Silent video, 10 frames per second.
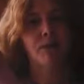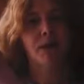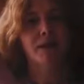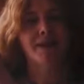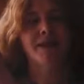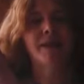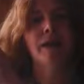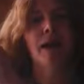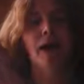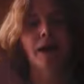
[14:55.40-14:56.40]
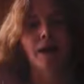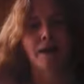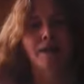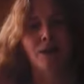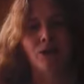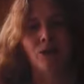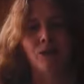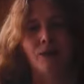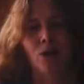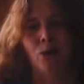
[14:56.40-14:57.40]
butter, I like to
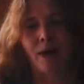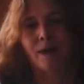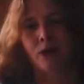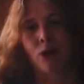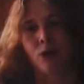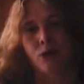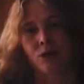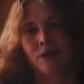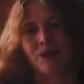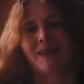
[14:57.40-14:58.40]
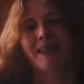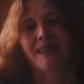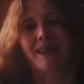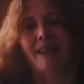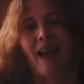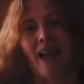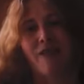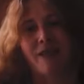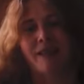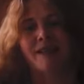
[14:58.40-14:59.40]
use quite a lot on sort of key
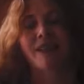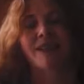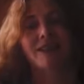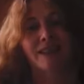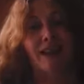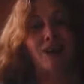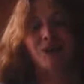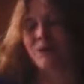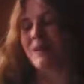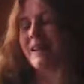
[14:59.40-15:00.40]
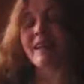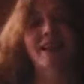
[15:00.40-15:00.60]
areas to tackle